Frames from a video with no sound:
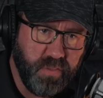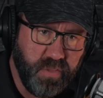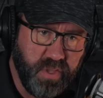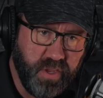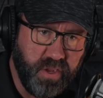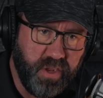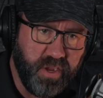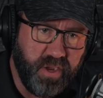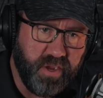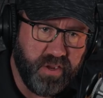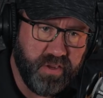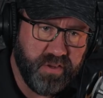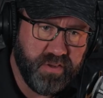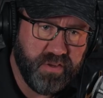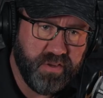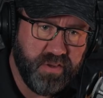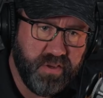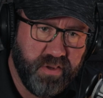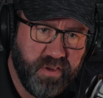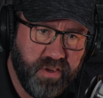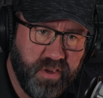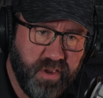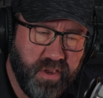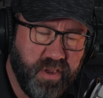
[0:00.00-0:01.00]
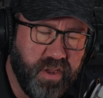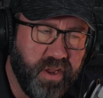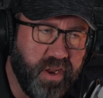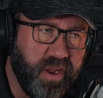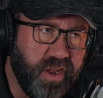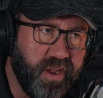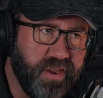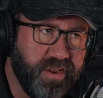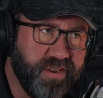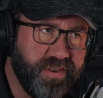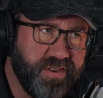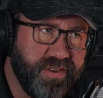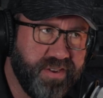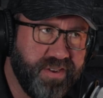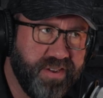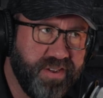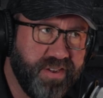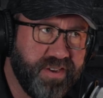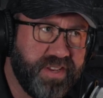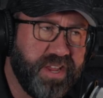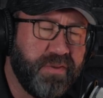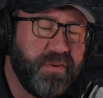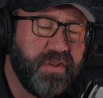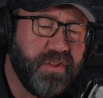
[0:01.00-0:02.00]
Yeah. Uh,
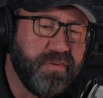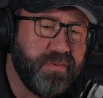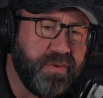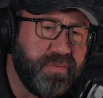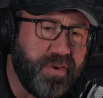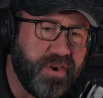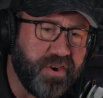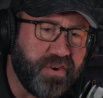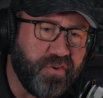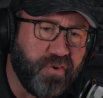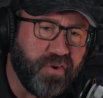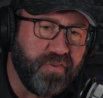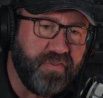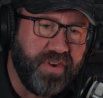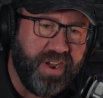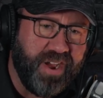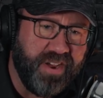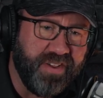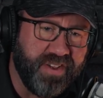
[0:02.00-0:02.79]
Tell me a little bit about your core values.